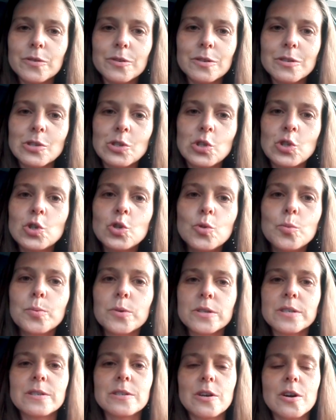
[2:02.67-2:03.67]
uh,
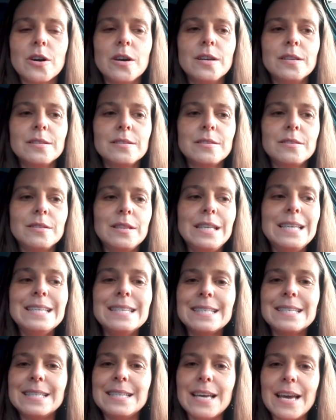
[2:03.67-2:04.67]
superstar and to
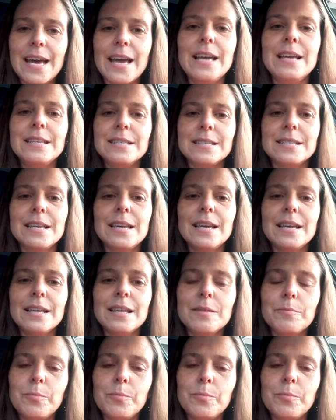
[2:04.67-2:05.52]
these days eh,